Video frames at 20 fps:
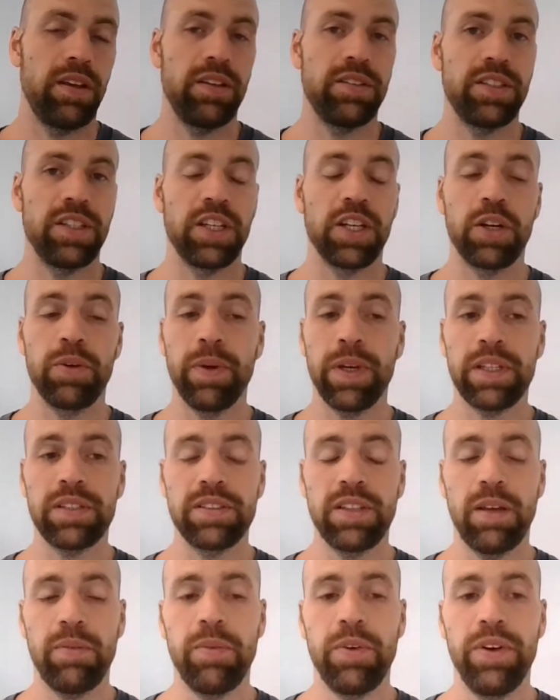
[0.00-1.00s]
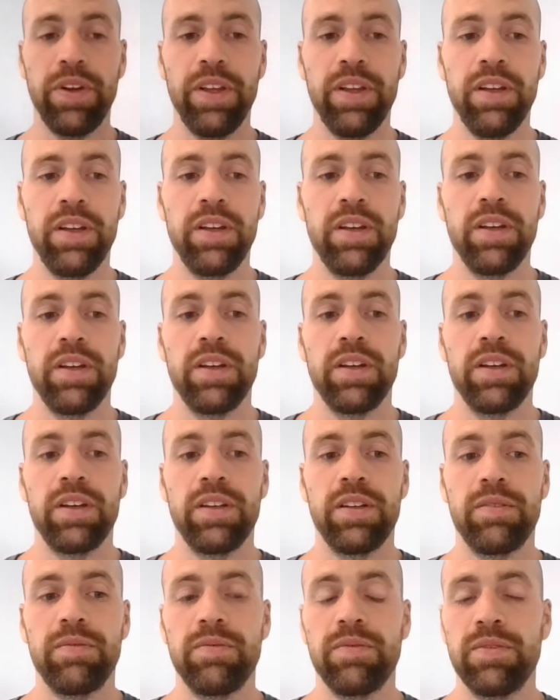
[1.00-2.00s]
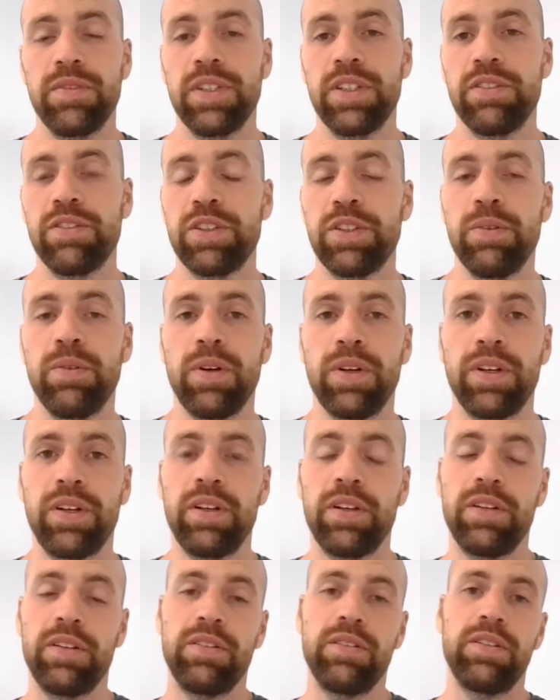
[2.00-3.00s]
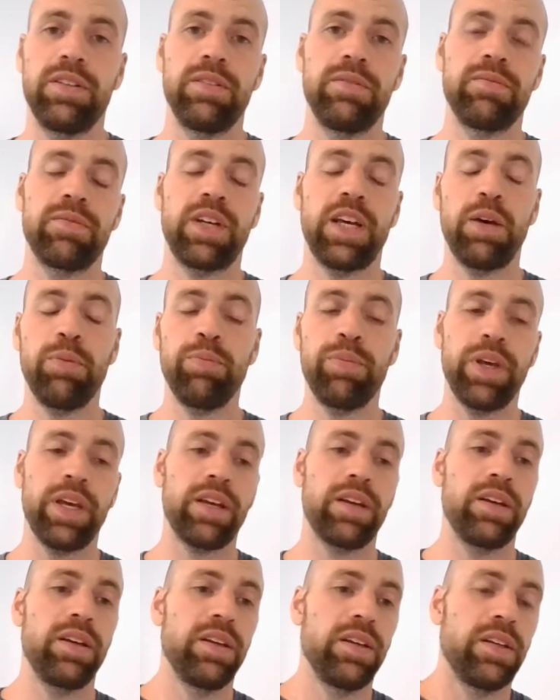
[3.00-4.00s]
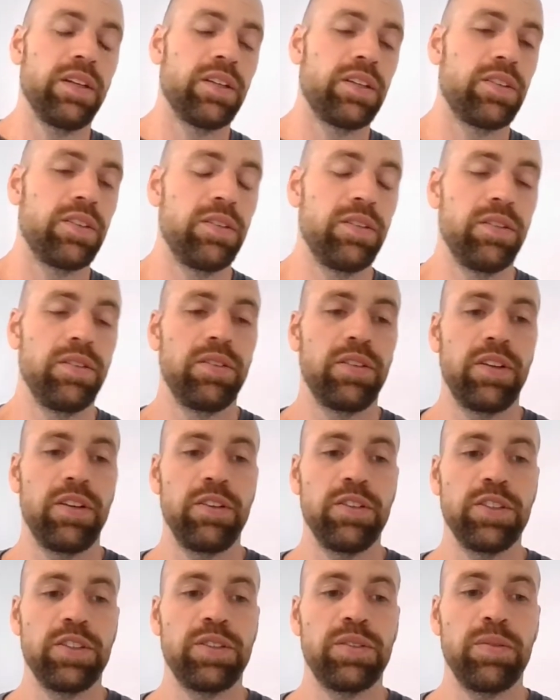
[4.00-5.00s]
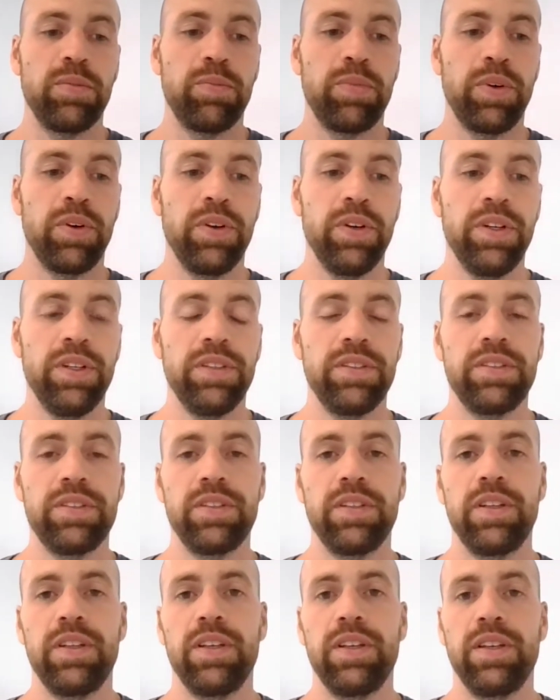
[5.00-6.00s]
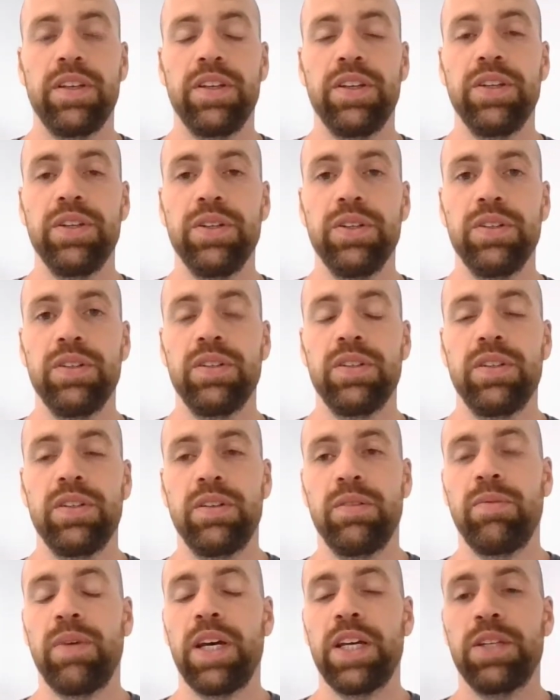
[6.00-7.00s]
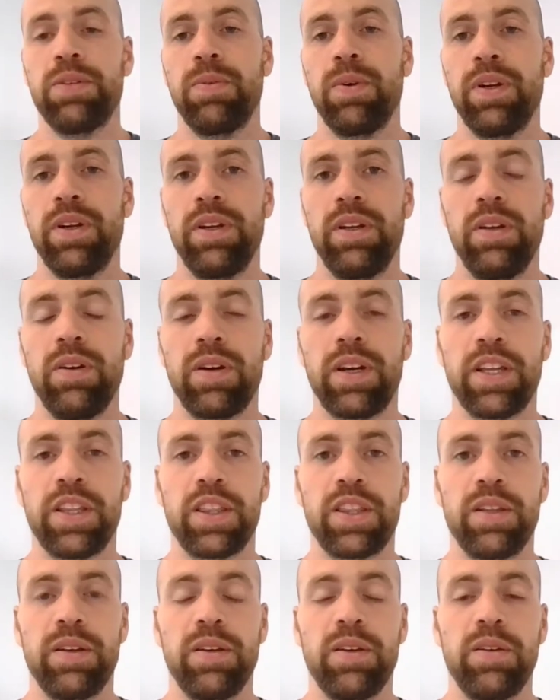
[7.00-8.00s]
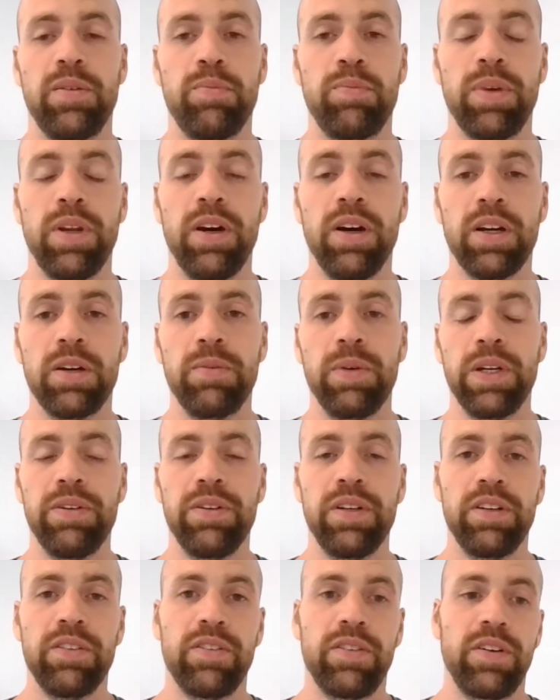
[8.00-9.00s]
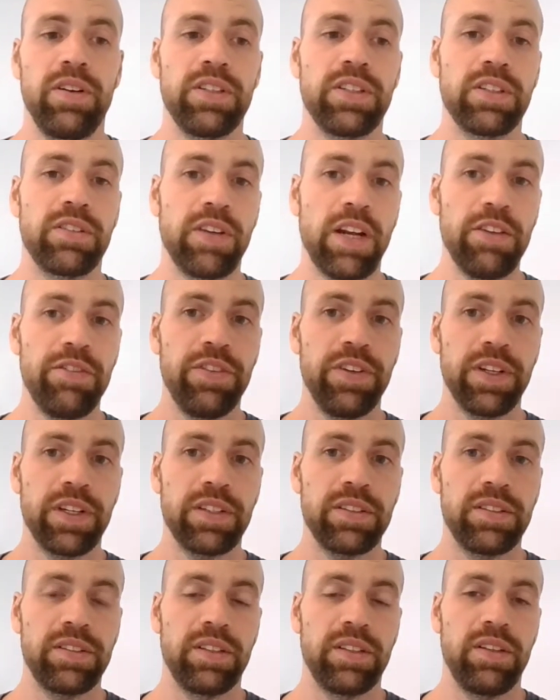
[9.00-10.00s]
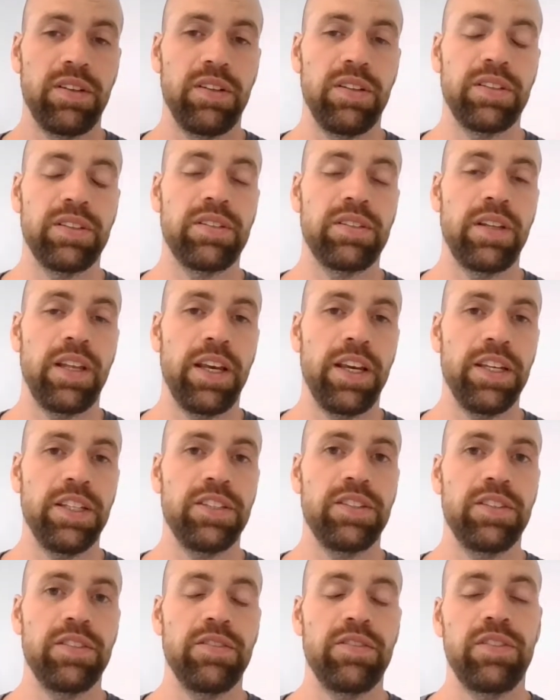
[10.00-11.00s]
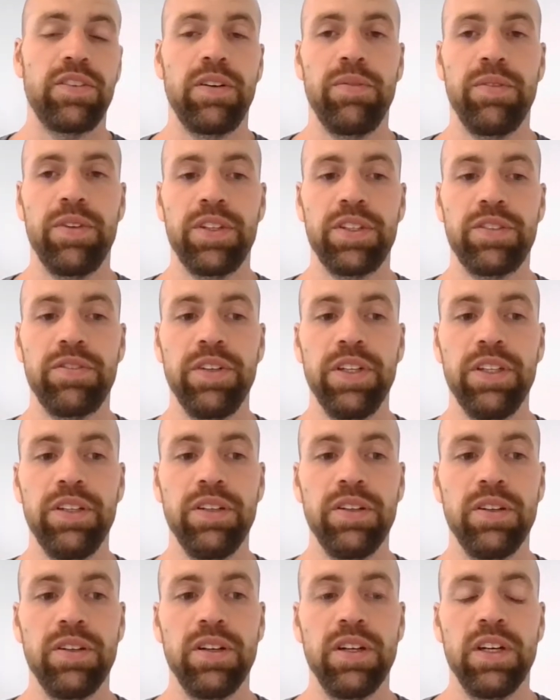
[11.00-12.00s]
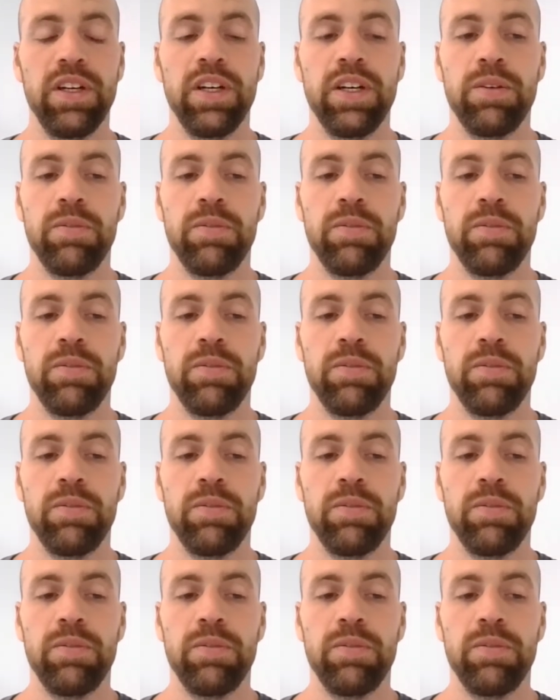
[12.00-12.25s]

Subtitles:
As a quick summary, if you want to come back to those points, you might want to look at the blog where you have all the graphics and all the slides from this video,